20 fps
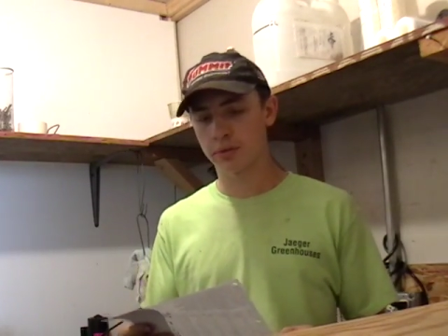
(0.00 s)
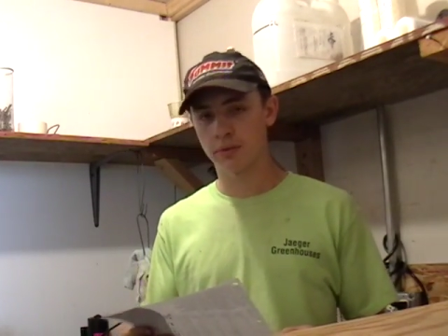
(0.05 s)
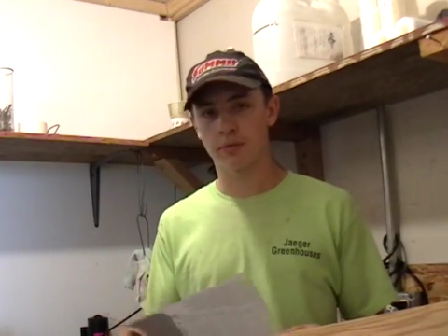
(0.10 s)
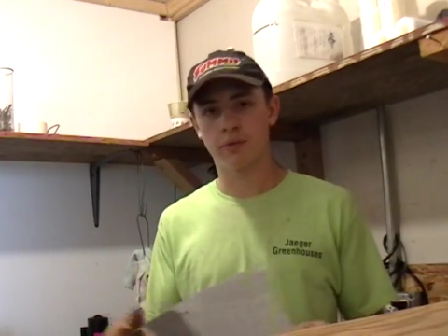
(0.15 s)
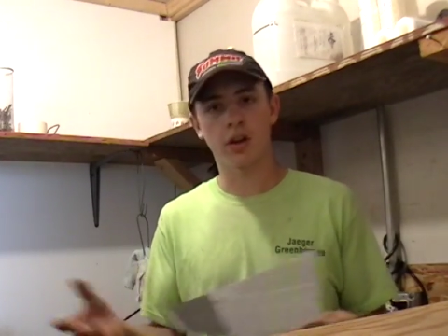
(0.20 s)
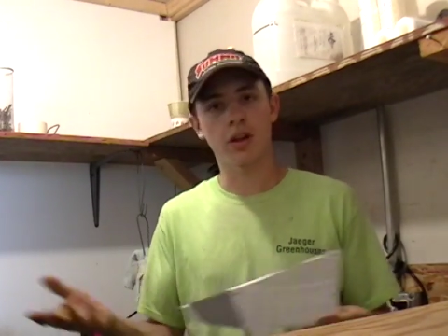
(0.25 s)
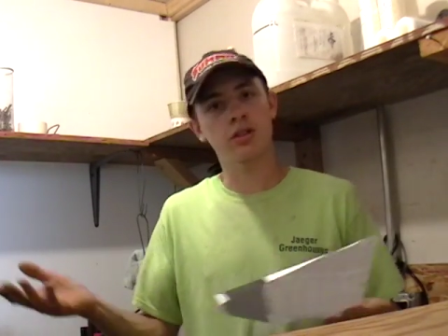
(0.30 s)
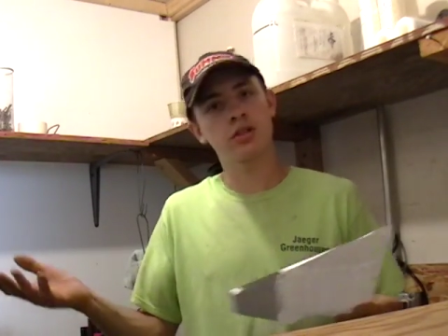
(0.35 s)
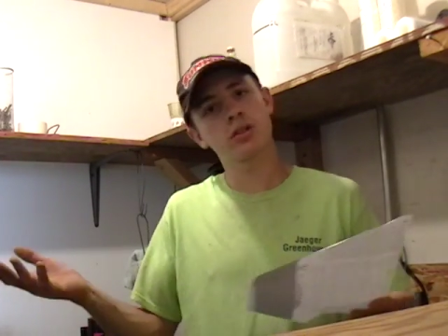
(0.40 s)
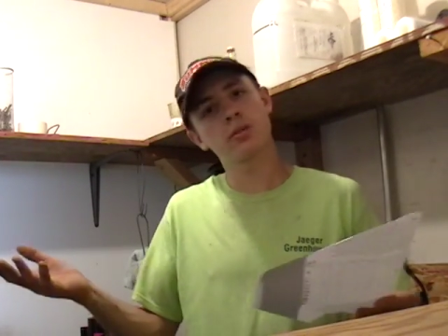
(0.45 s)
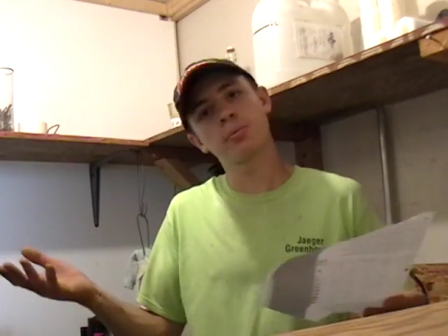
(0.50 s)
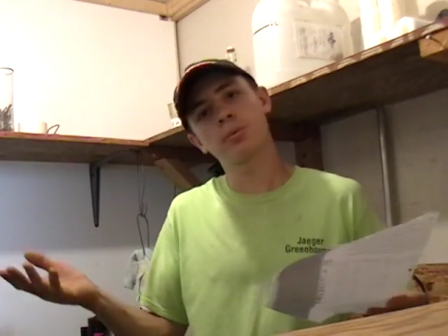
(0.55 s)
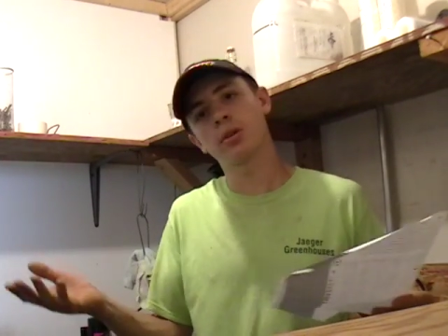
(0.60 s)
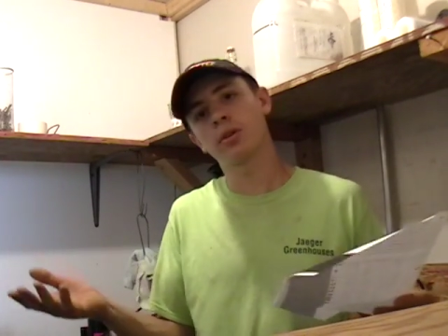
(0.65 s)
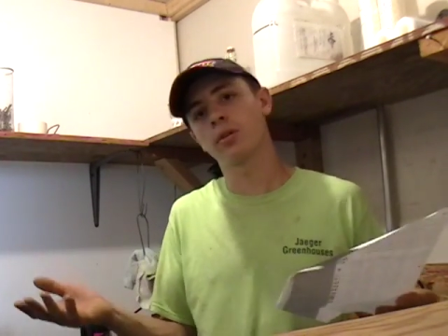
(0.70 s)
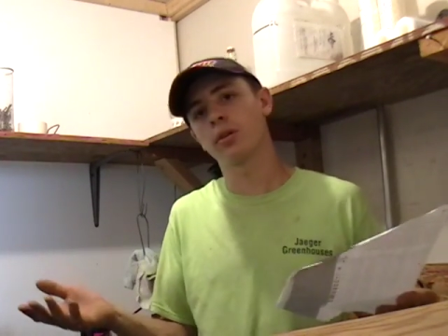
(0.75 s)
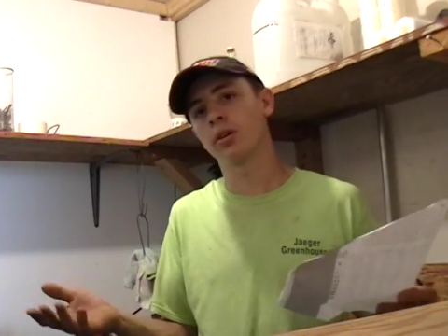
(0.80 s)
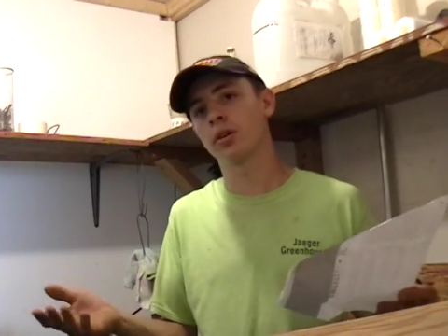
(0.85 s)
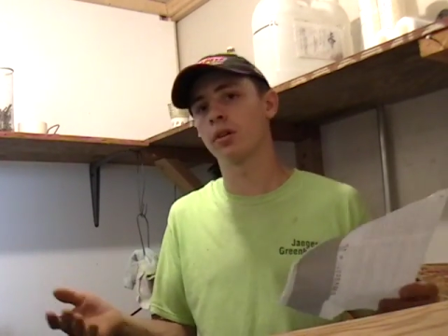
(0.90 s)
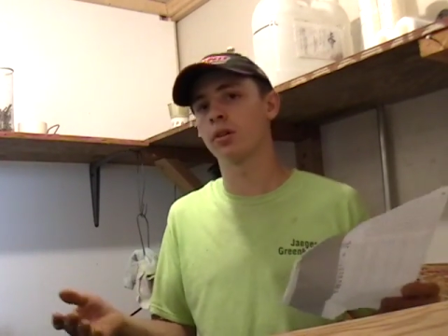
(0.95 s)
vegetable
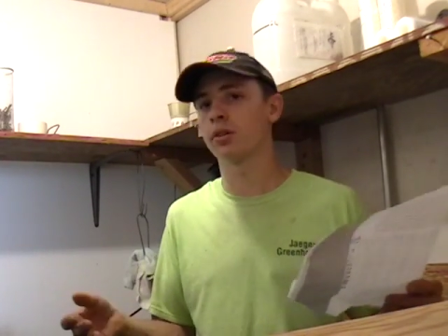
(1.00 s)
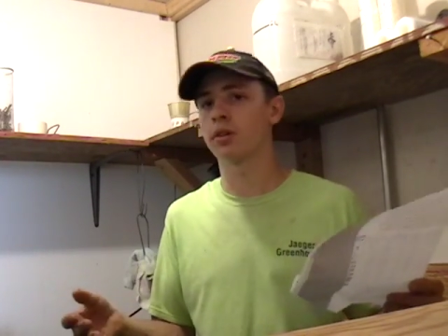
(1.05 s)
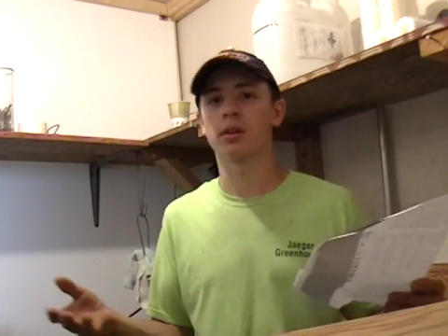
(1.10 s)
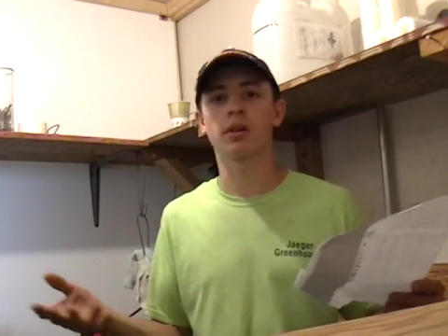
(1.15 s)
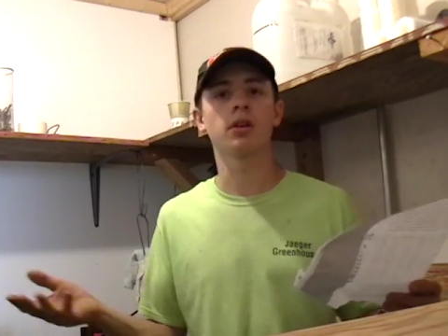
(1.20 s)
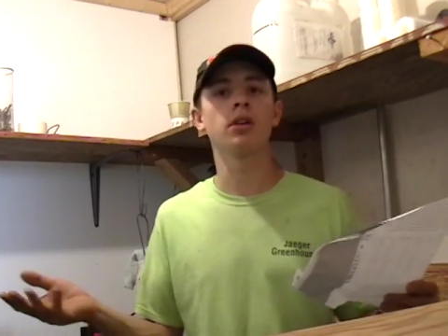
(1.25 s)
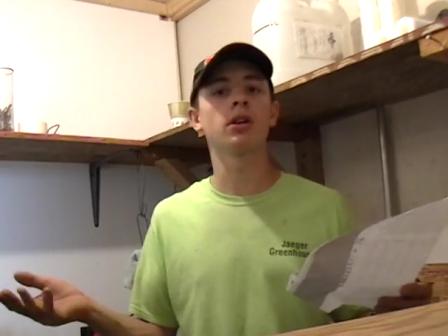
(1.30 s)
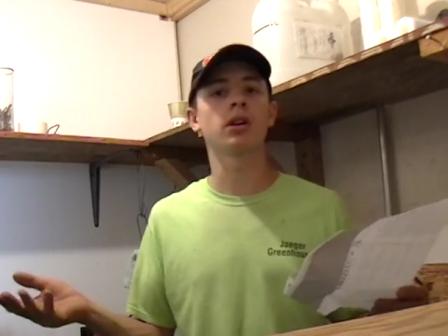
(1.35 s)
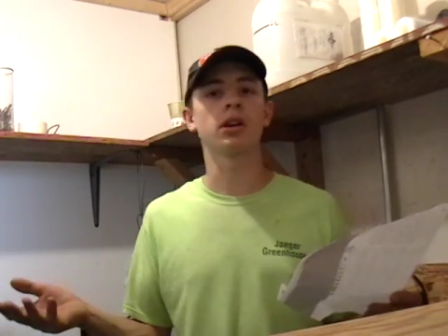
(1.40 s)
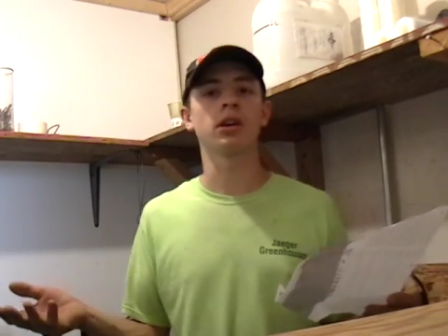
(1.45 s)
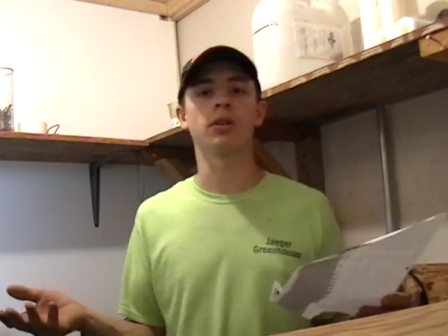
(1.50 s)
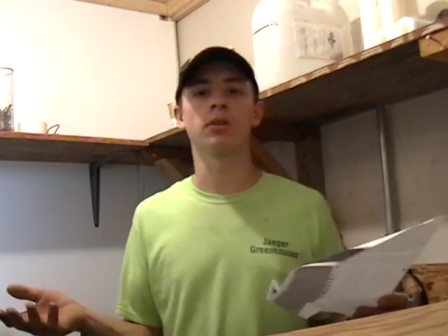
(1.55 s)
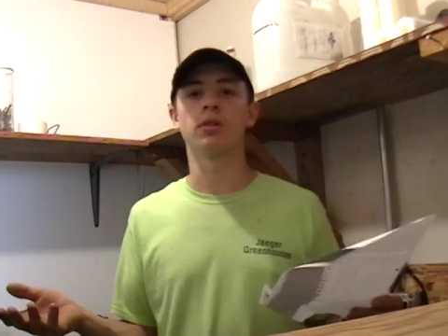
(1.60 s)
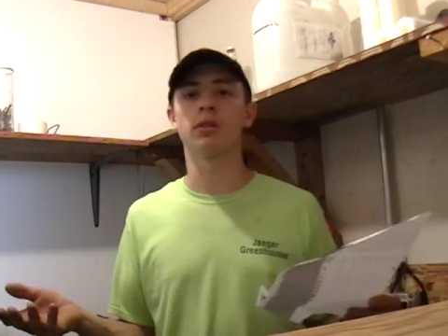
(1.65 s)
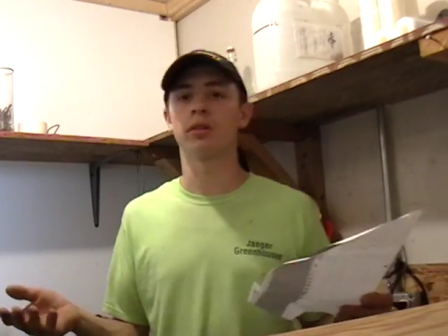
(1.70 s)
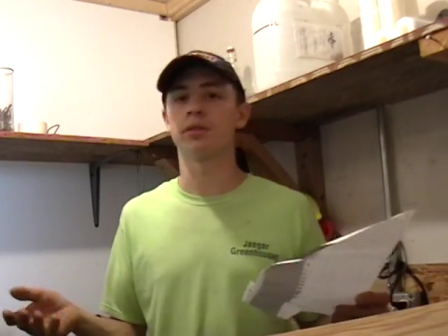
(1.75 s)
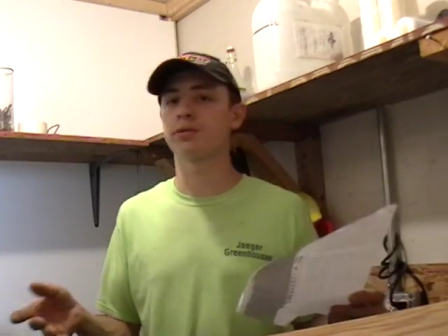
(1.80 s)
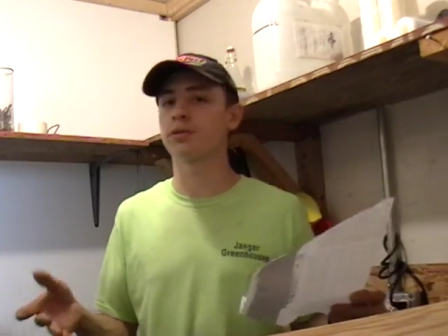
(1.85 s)
oil or cooking oil,